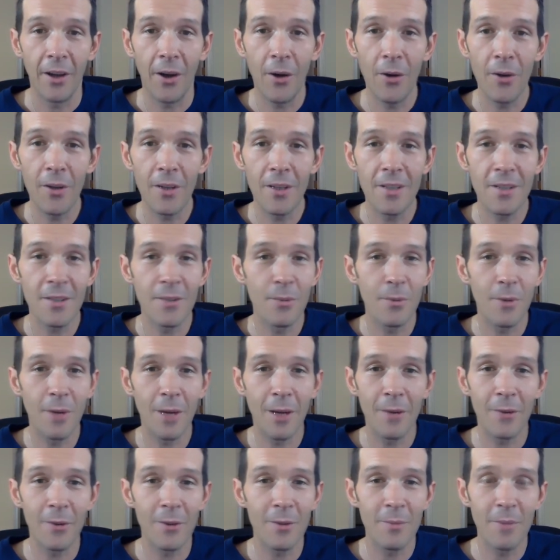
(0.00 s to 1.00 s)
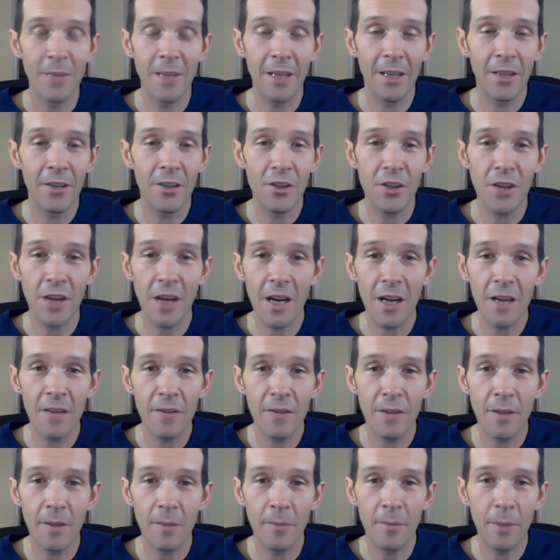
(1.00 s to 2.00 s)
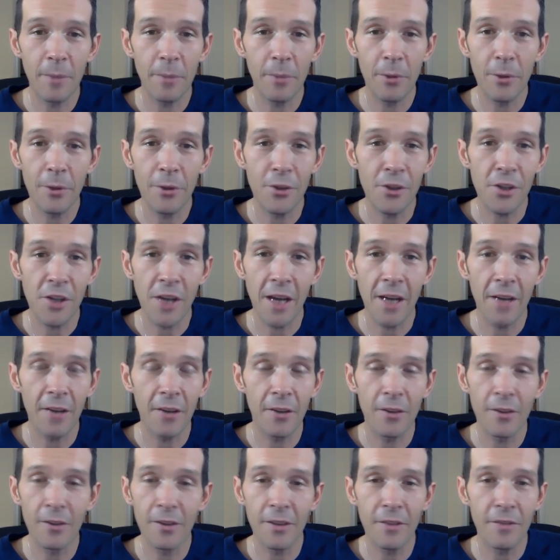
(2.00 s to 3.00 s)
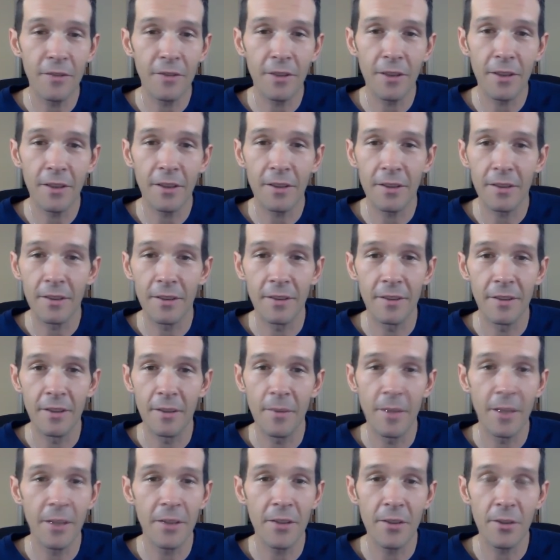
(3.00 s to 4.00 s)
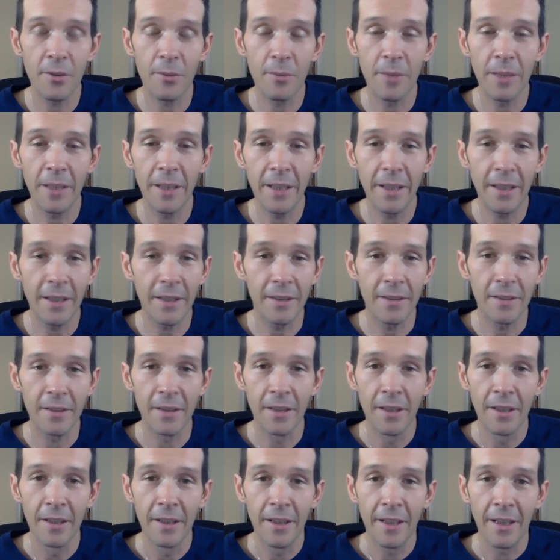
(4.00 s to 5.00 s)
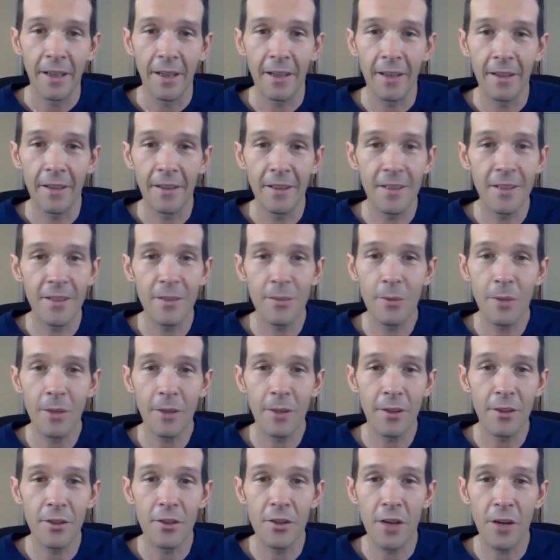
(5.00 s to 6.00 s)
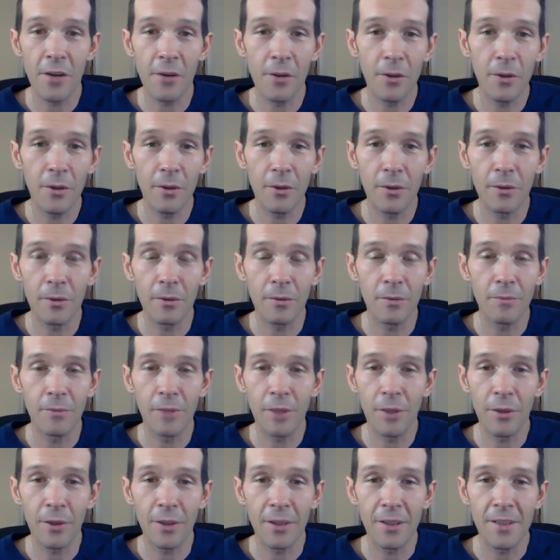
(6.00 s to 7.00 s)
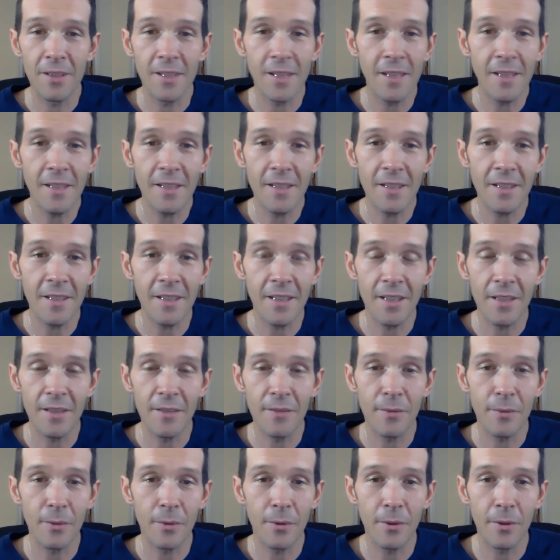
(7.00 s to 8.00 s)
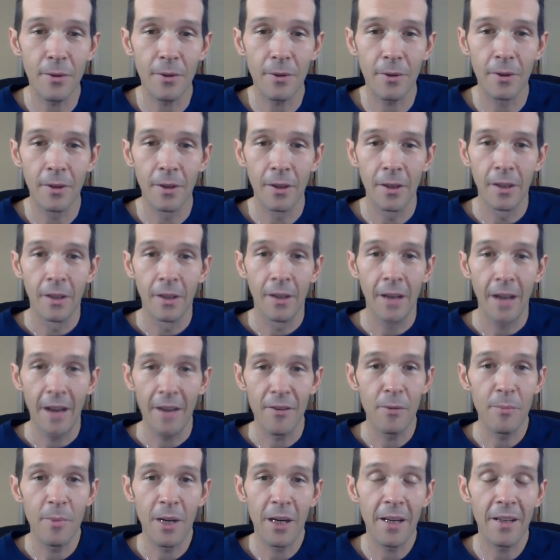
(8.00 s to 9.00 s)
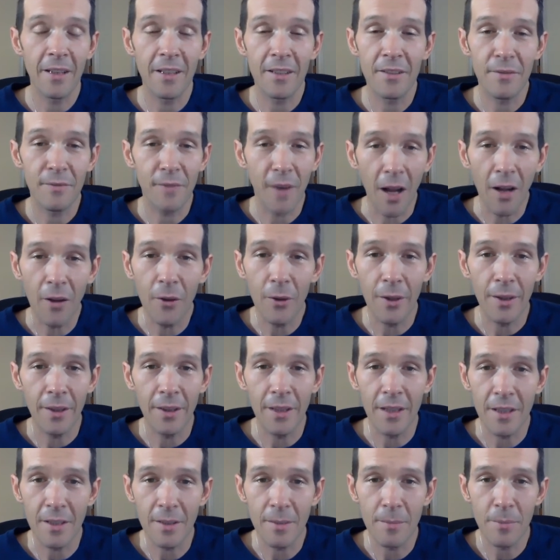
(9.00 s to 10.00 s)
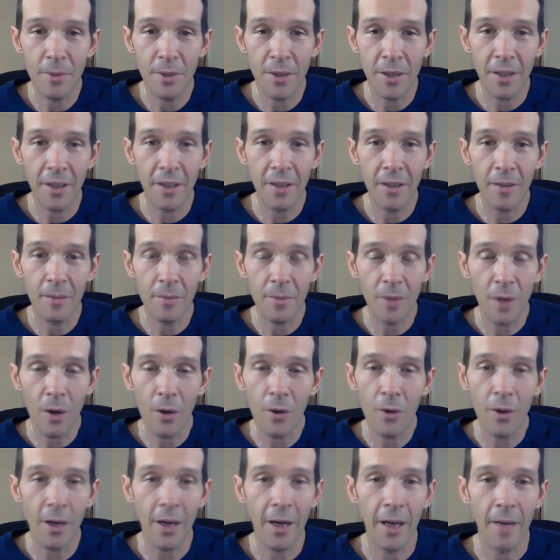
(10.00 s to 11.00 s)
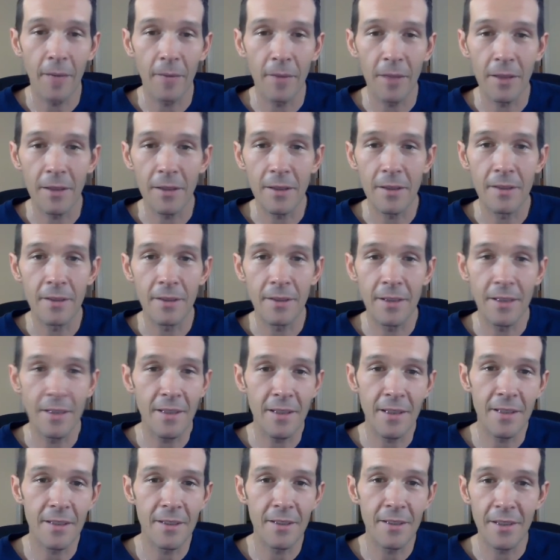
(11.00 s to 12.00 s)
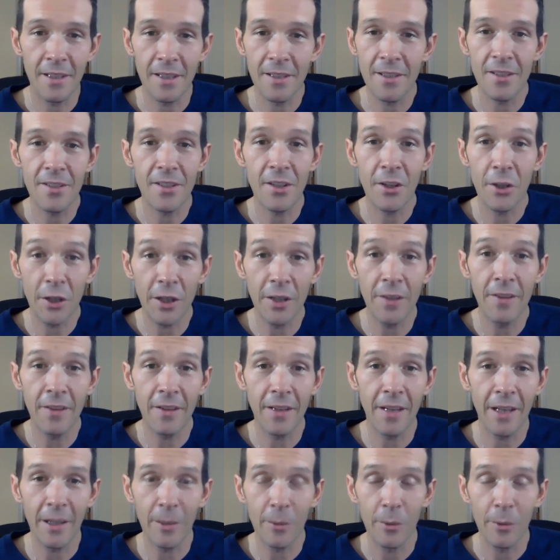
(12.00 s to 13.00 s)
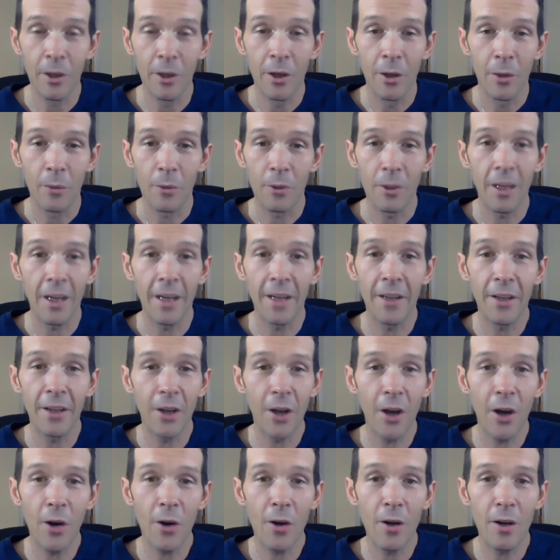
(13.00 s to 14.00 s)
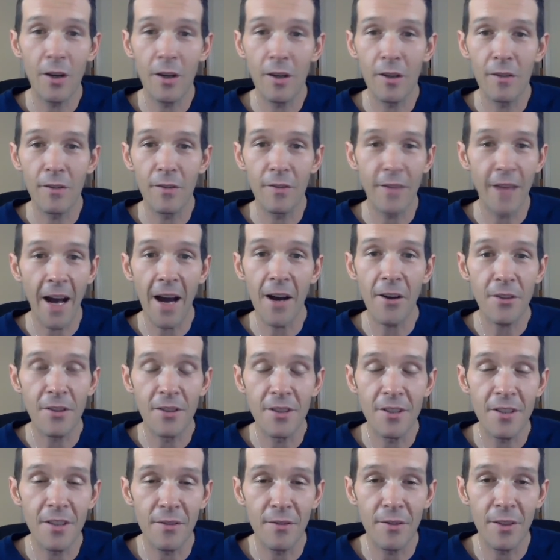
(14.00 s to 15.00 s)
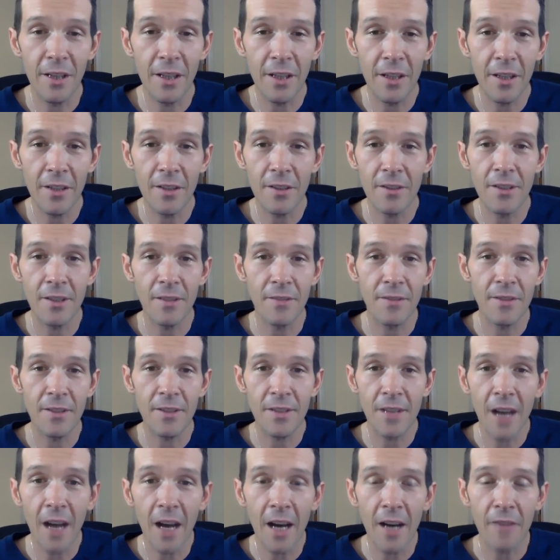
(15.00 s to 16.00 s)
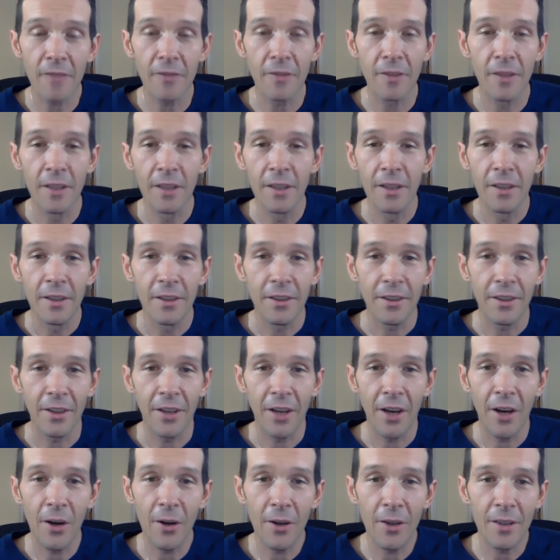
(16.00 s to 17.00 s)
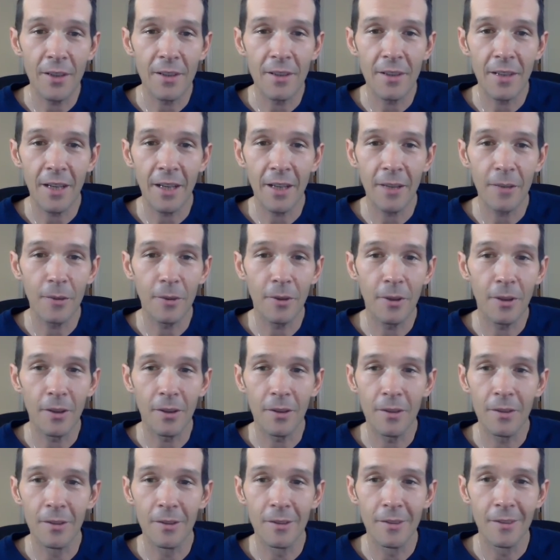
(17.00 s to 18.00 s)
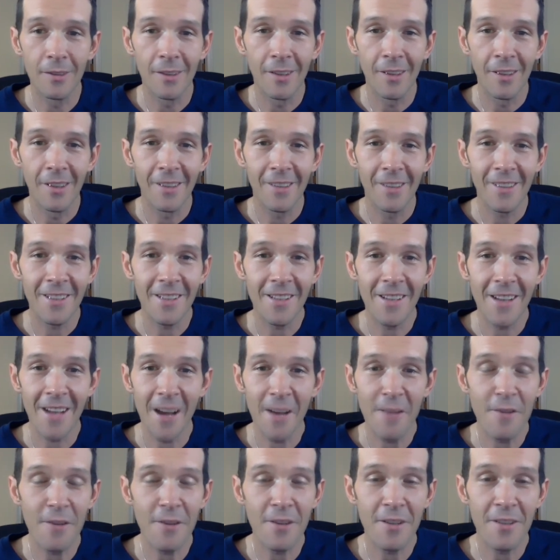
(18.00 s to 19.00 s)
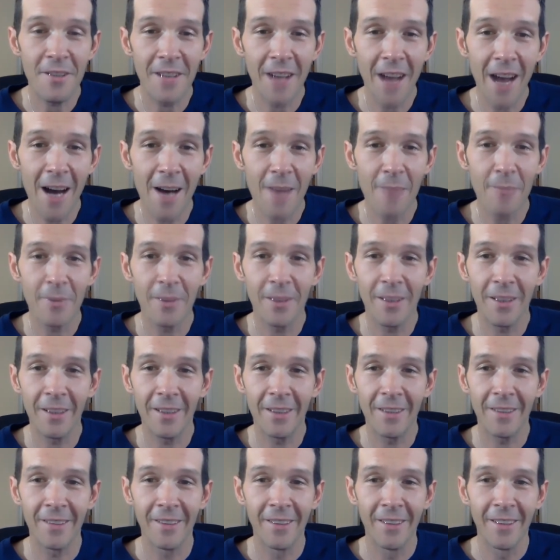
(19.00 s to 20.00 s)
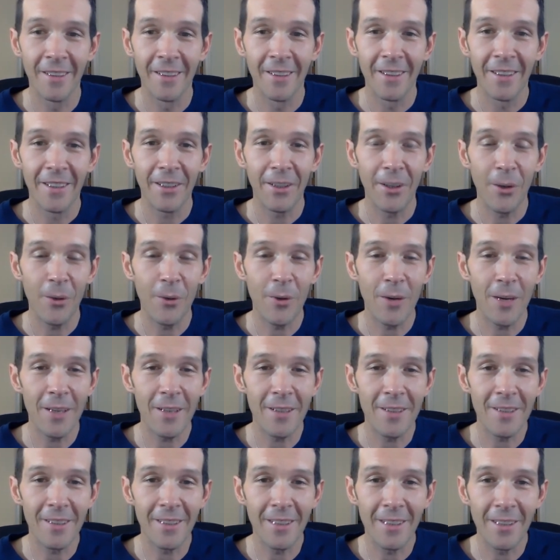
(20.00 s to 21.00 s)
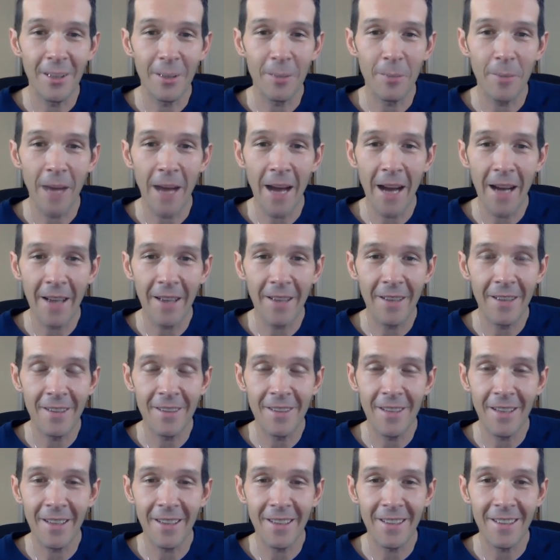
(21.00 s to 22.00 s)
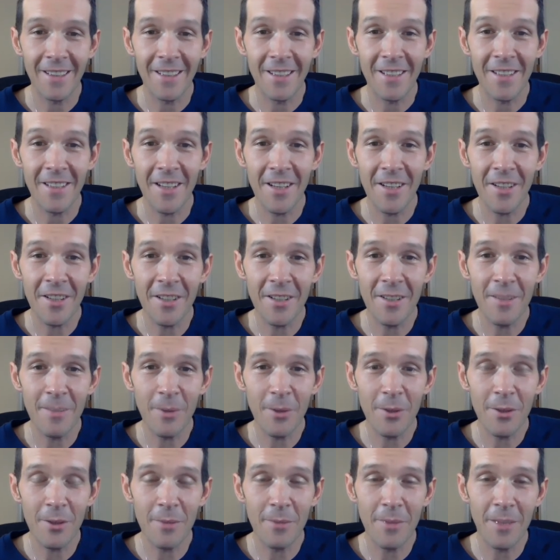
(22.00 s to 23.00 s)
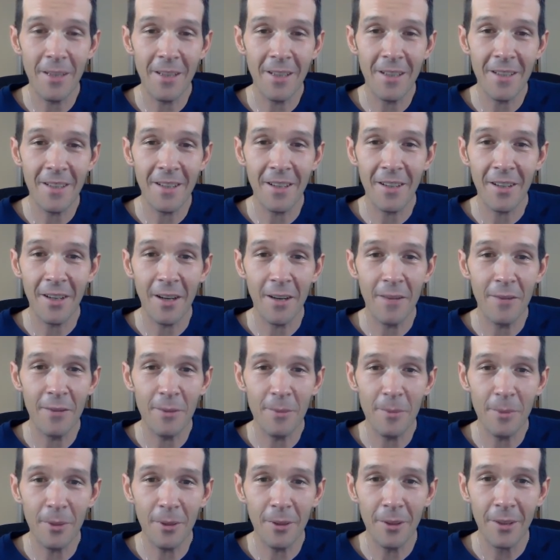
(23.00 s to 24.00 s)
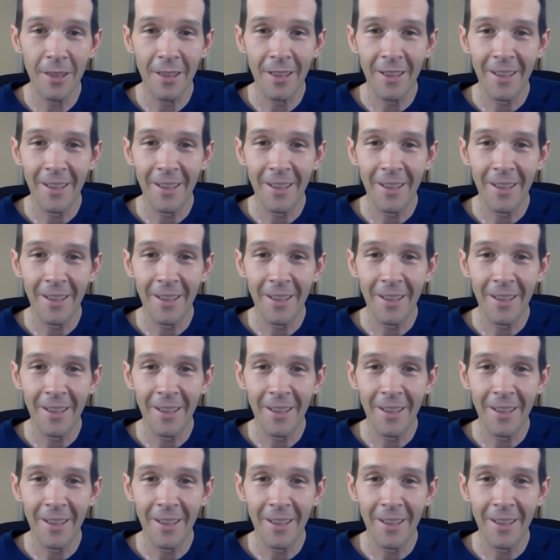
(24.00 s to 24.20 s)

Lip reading: This is what was being shared from people who channel different dimensional beings. And this is what the general, consensus is for everybody that's following this particular program. This is a good thing. We're letting go of thousands of years of stuff, and it's like, well, does it ever stop? And, when I look back and it's like, is ascension supposed to be this uncomfortable?